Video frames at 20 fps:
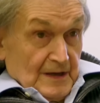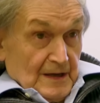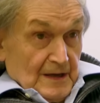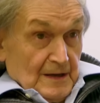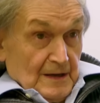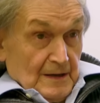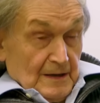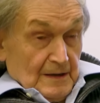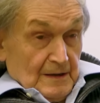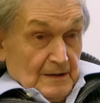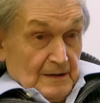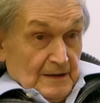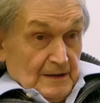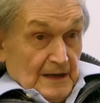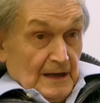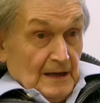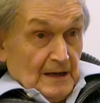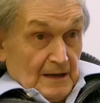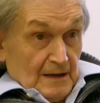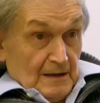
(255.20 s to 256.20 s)
Uh,
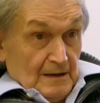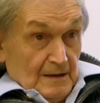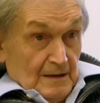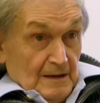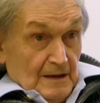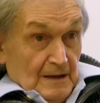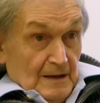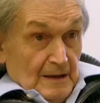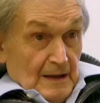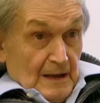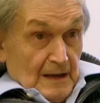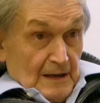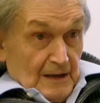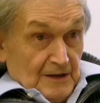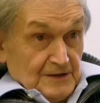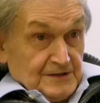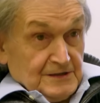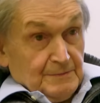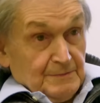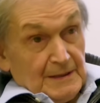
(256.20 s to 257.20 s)
yeah,
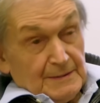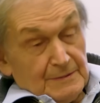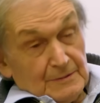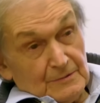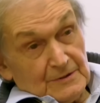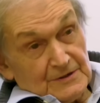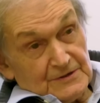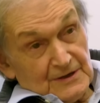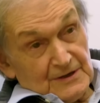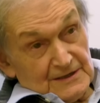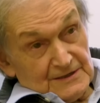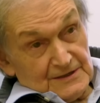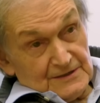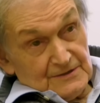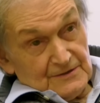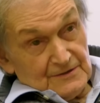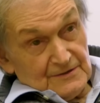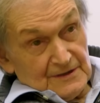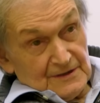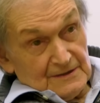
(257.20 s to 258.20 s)
lots of people were trying to
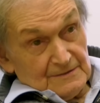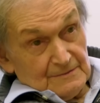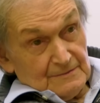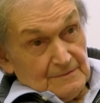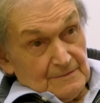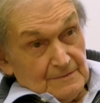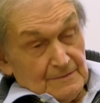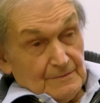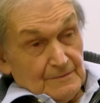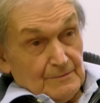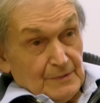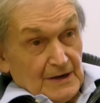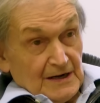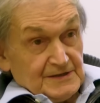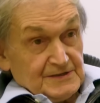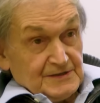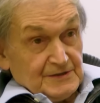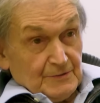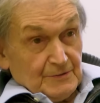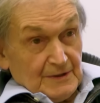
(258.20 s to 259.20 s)
do that.
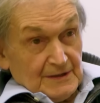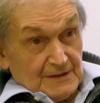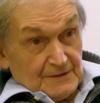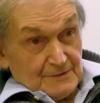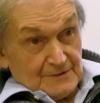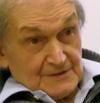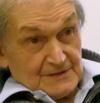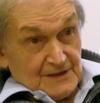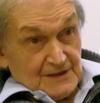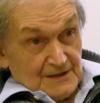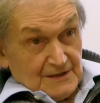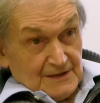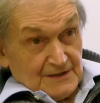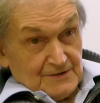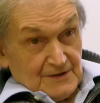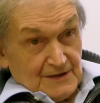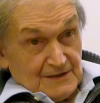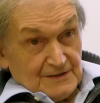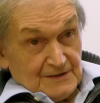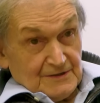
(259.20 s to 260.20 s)
Bryce DeWitt was certainly
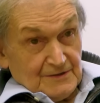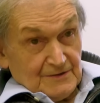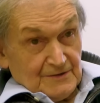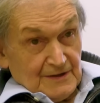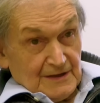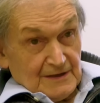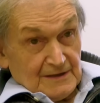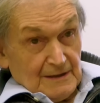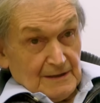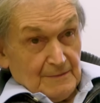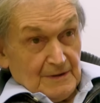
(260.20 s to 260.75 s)
trying to do that.